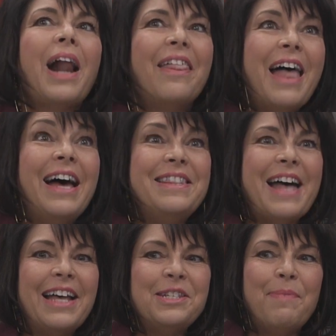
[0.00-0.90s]

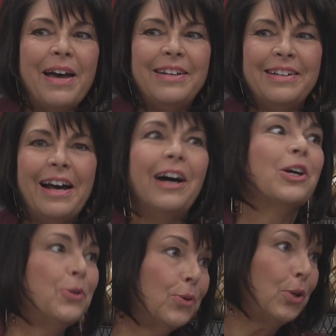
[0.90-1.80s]
That's been a
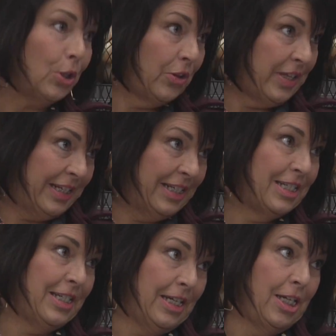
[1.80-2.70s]
cool thing
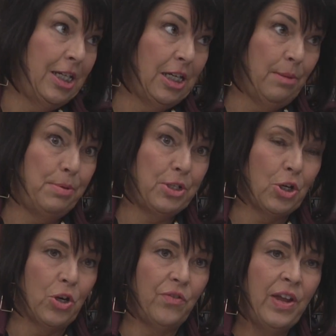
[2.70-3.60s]
to
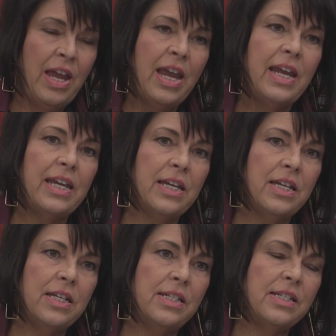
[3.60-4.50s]
observe,
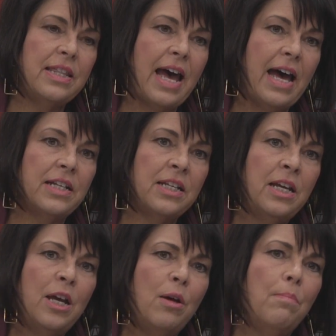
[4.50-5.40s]
is that
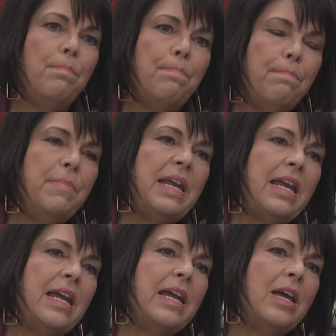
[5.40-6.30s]

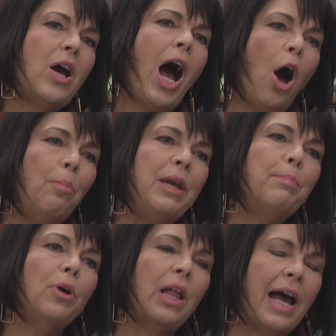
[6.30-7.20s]
how
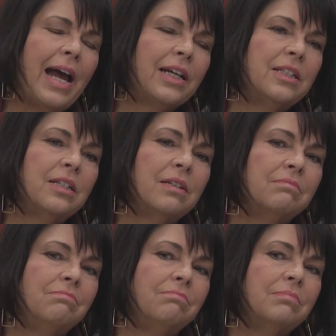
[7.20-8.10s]
people act
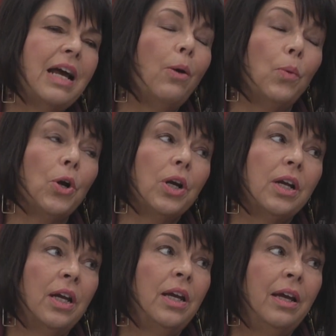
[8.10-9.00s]
at
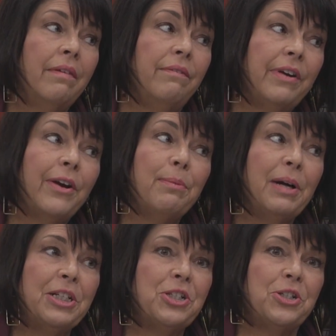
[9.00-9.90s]
work very
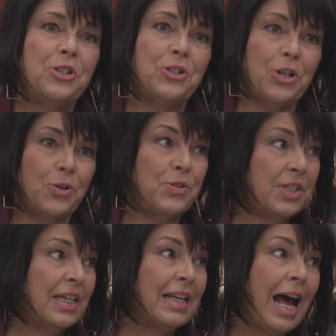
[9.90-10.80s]
much
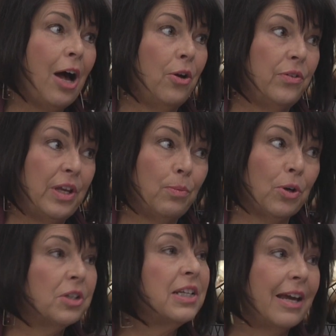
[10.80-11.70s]
shows in how they
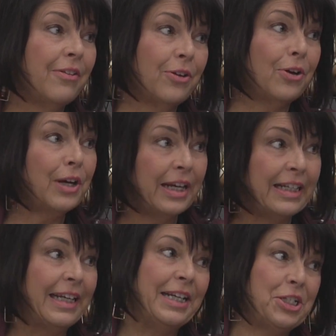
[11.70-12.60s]
work together
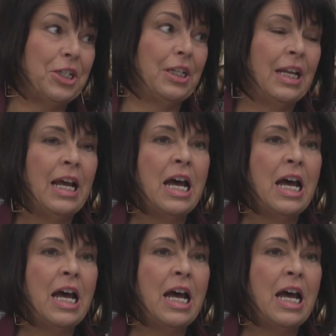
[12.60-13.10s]
in a kitchen.